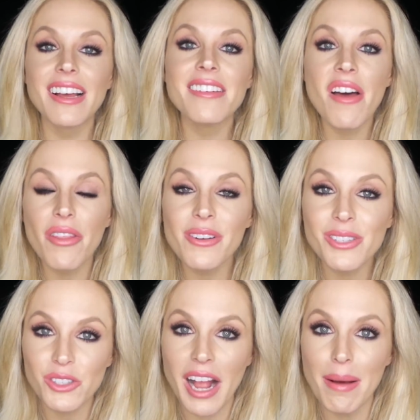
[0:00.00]
another
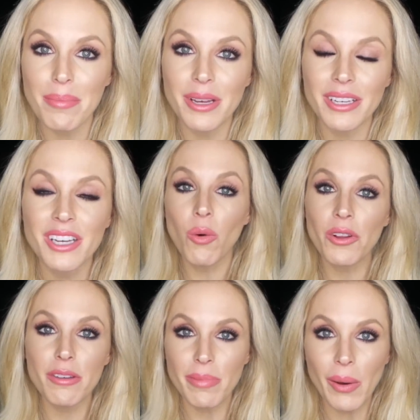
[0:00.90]
scrapbook
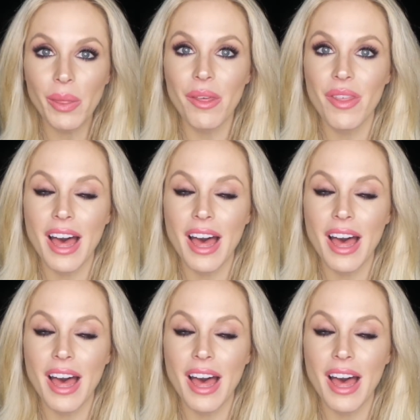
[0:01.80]
for the both of